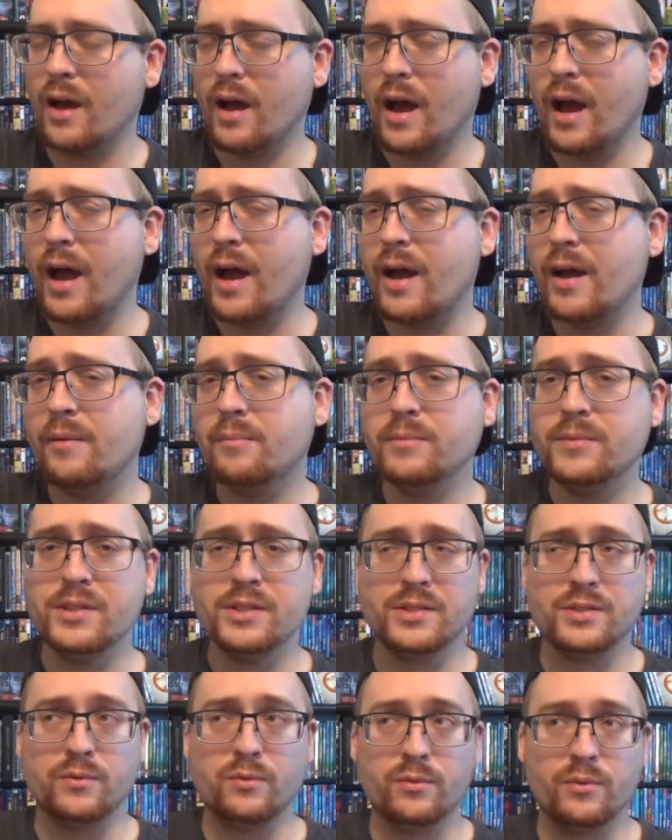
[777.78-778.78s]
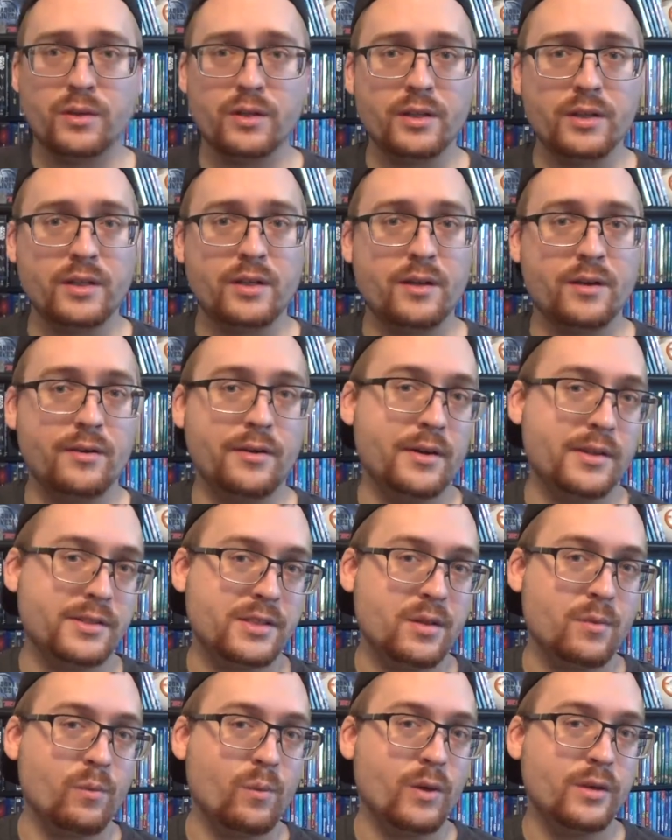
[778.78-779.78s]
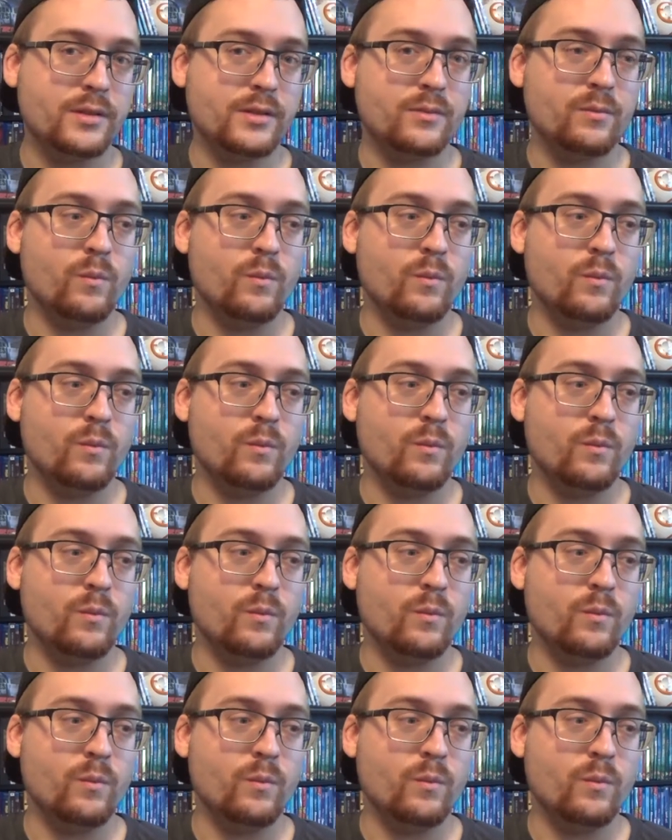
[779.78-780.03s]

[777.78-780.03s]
I'm just really curious on what,